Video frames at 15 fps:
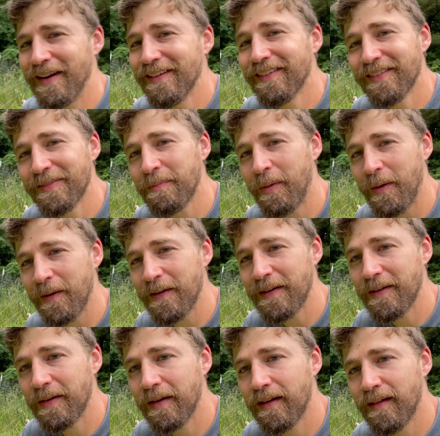as
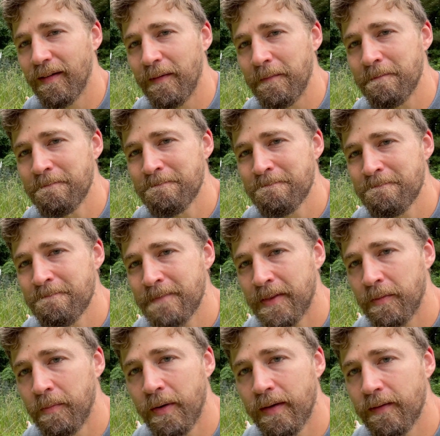smart,
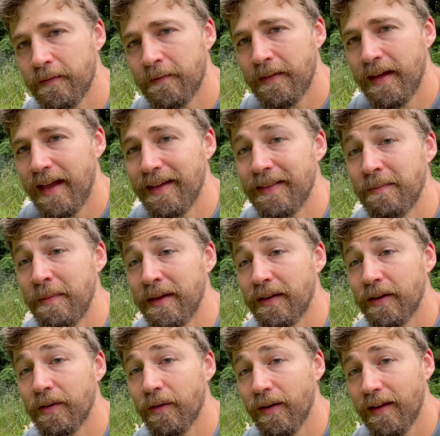but hey, they make
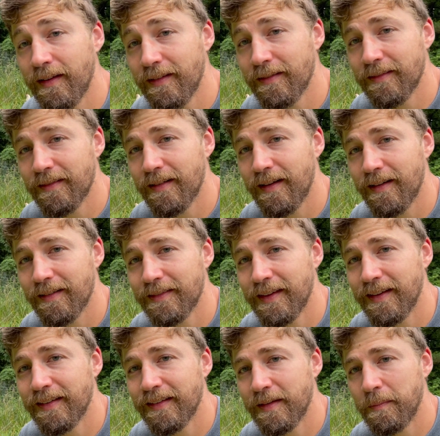a great
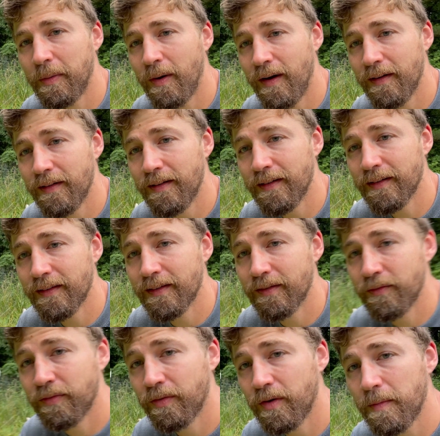tasting product.
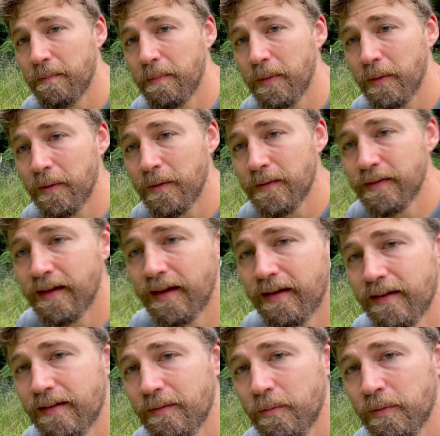For a bird
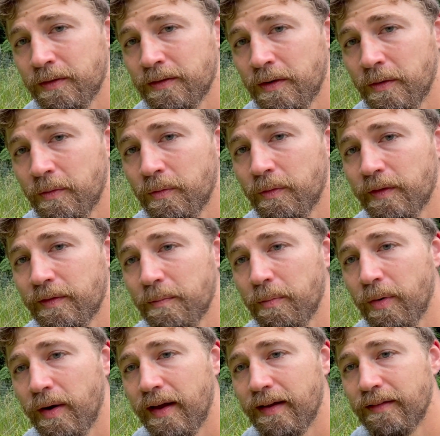that, you know, was
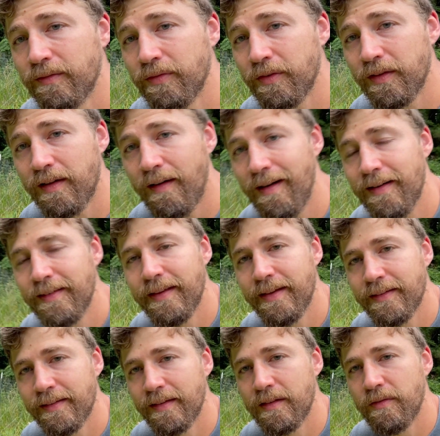bred for the
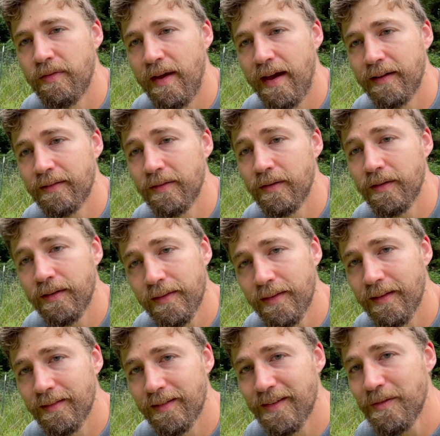context of the factories,
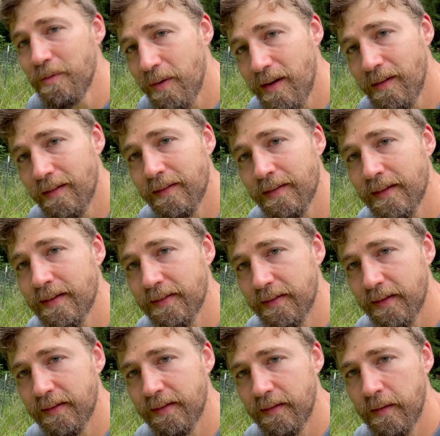it did well in this
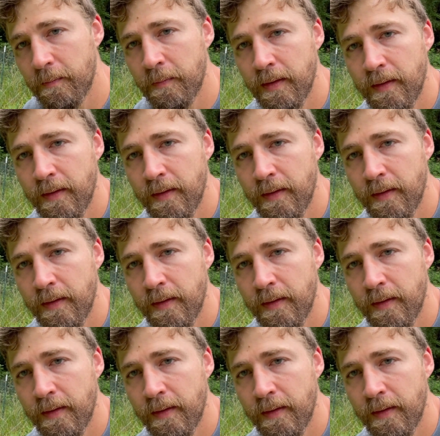system.